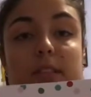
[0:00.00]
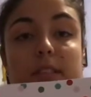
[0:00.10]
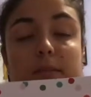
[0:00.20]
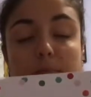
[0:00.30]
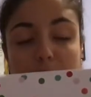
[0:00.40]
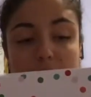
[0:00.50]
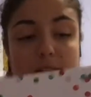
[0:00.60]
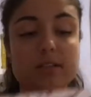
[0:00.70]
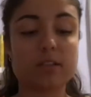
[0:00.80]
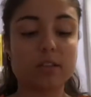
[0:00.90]
the
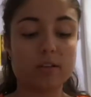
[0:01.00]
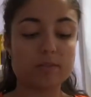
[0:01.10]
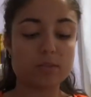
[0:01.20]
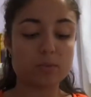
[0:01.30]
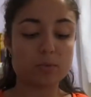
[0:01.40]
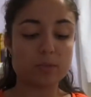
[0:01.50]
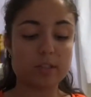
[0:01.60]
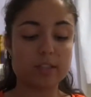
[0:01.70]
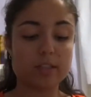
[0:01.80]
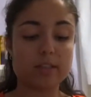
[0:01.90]
months of the school
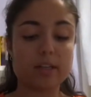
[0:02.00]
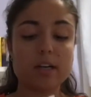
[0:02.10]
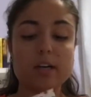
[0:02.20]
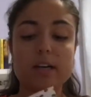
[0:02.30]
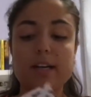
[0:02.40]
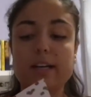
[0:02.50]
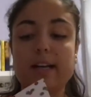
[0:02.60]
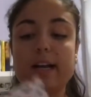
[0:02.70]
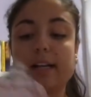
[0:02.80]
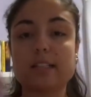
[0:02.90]
year, and it
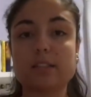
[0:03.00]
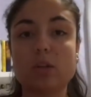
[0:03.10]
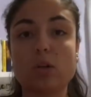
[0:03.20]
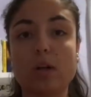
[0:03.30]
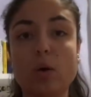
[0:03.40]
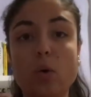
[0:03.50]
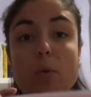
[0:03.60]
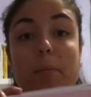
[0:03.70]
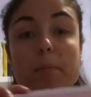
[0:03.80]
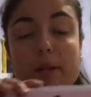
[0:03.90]
has a whole
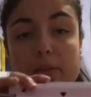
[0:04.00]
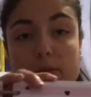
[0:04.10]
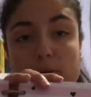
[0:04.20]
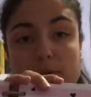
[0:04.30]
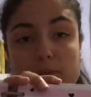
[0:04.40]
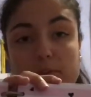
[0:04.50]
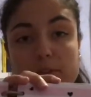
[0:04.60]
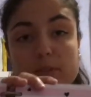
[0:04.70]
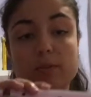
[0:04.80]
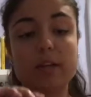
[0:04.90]
month
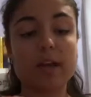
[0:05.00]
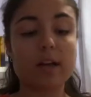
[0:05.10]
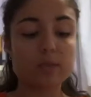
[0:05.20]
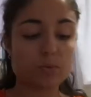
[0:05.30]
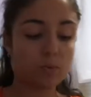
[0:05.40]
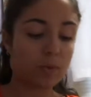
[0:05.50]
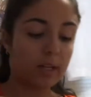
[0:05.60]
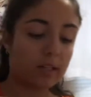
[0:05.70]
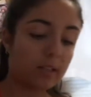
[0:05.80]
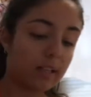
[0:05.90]
overview, as
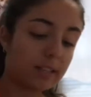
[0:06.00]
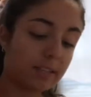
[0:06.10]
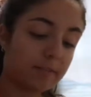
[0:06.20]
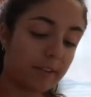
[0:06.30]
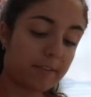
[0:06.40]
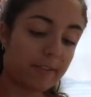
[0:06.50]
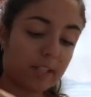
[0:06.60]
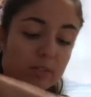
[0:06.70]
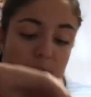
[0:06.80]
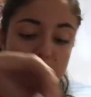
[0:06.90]
well as if I
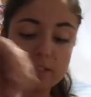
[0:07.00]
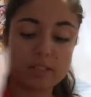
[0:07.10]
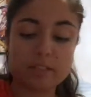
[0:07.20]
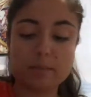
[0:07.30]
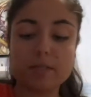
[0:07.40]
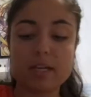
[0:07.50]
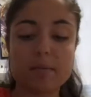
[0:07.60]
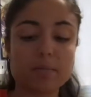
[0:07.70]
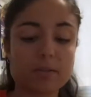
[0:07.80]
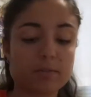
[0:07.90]
fast forward to
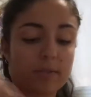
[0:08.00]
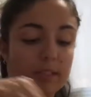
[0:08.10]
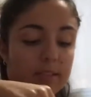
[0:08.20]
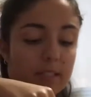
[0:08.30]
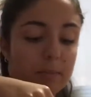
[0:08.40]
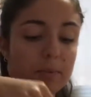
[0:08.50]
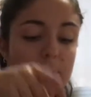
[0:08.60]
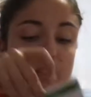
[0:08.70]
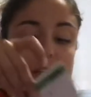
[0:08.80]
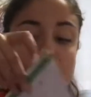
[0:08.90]
September, for example,
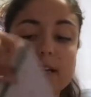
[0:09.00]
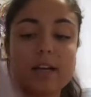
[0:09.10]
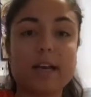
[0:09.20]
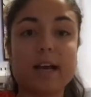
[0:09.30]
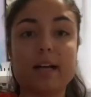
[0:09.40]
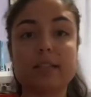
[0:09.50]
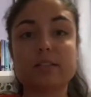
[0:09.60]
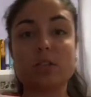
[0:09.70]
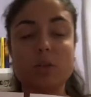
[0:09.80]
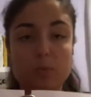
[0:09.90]
it has a